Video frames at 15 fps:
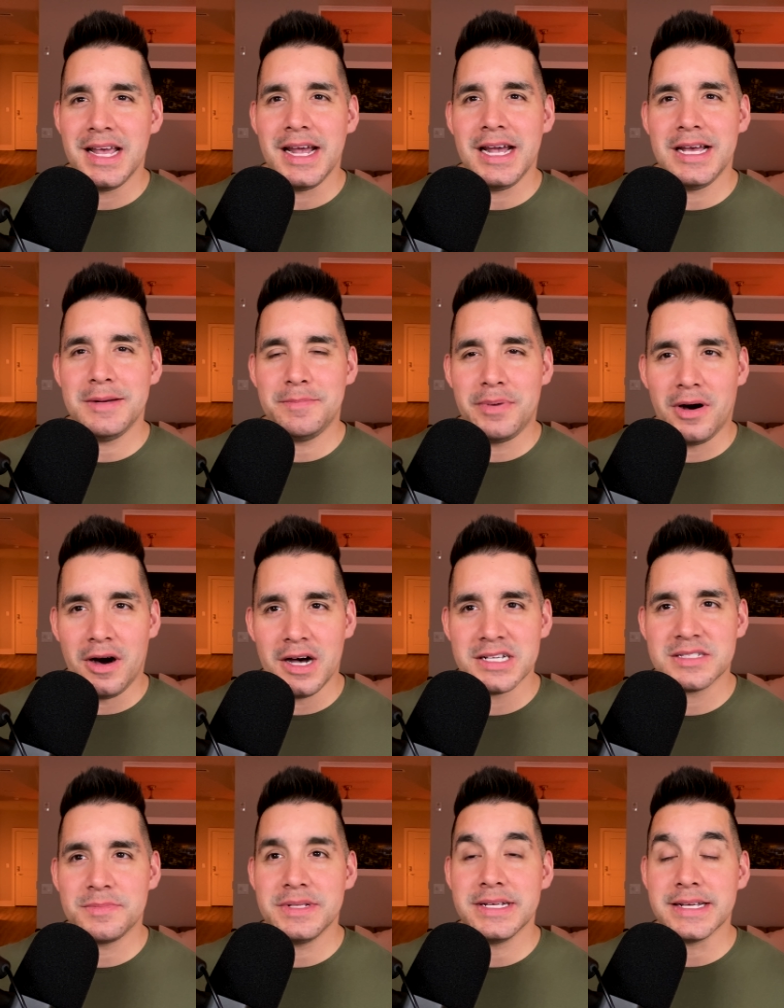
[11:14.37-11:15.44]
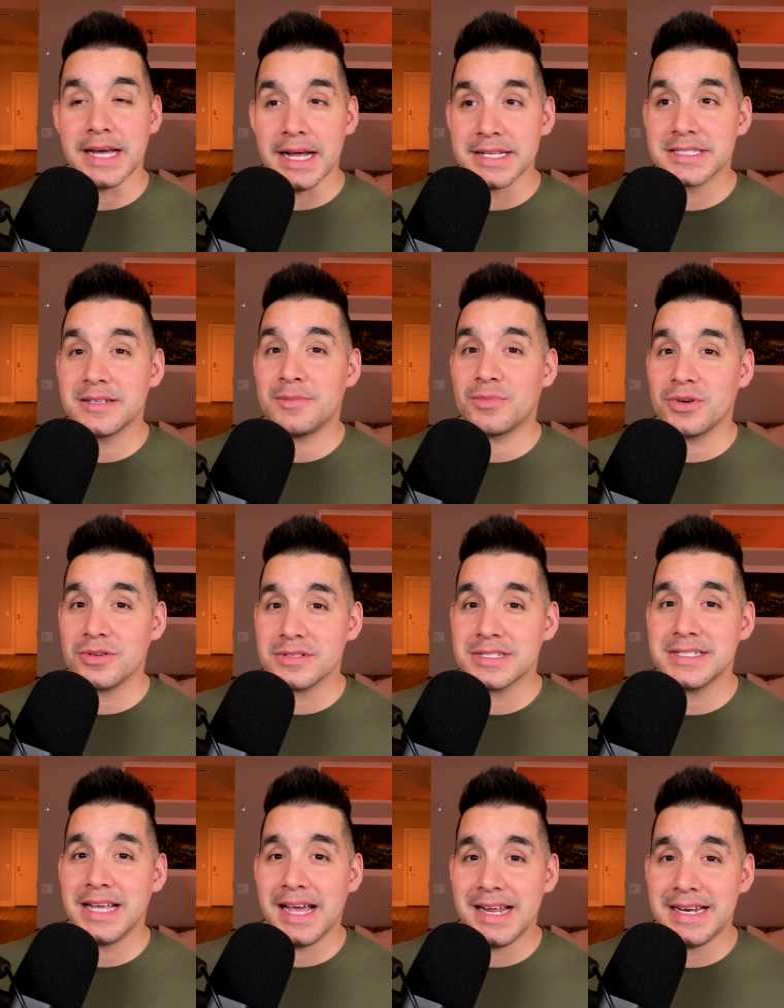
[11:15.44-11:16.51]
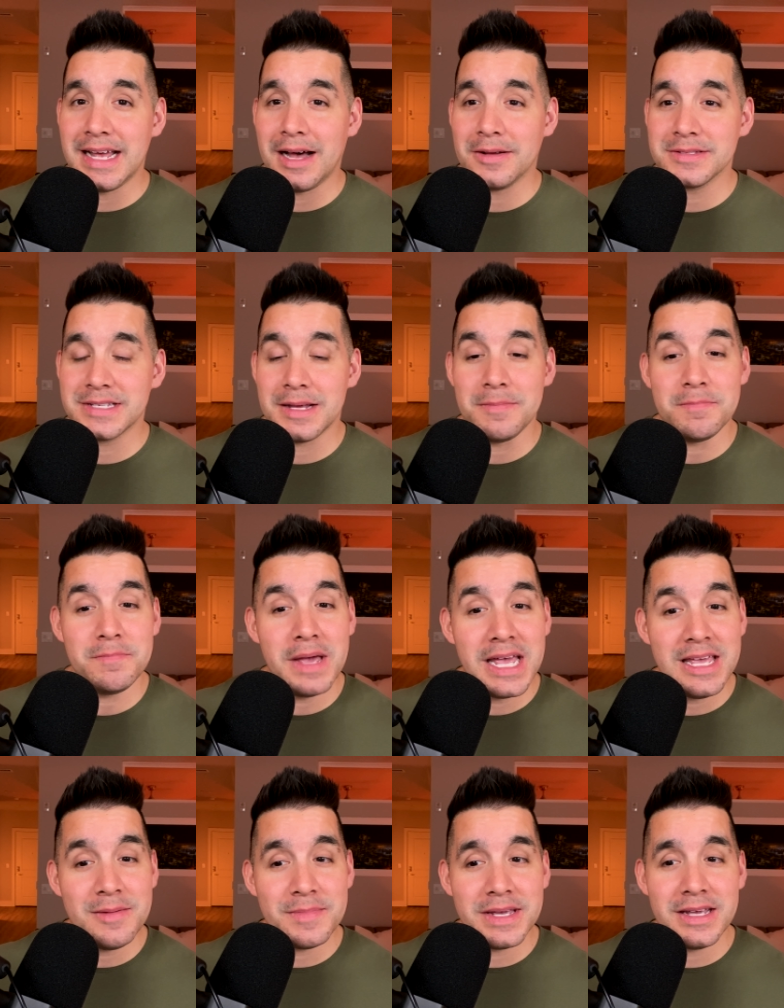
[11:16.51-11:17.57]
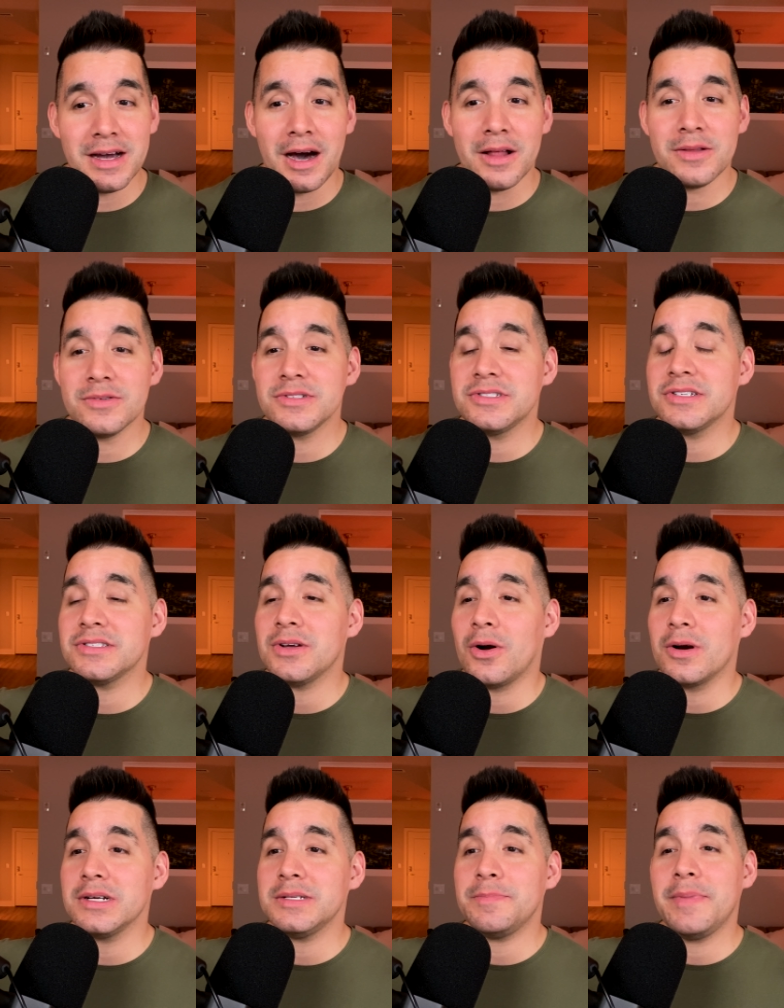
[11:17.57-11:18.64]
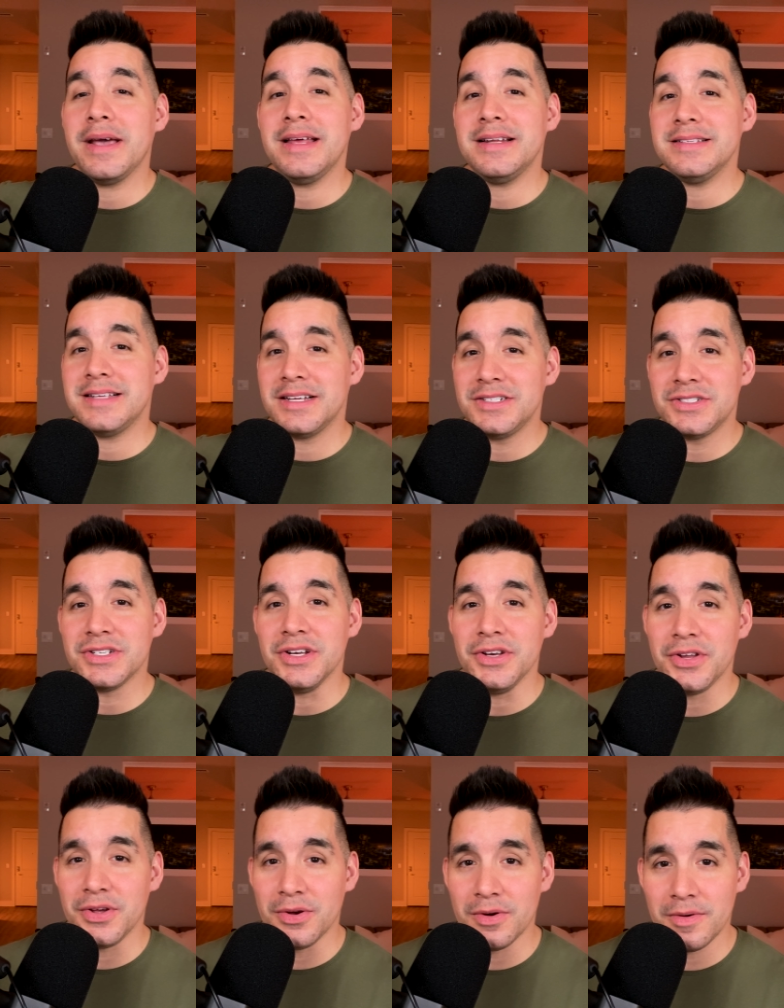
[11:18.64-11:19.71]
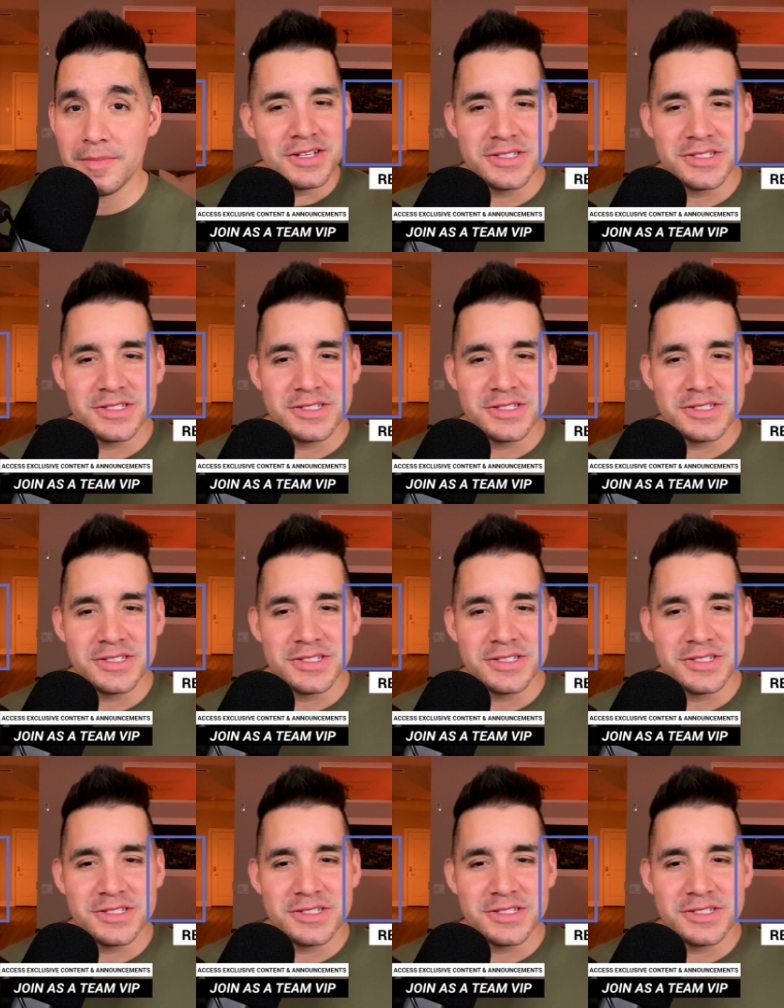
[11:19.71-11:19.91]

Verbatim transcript: and possibly get some real standouts that maybe others just aren't paying attention to.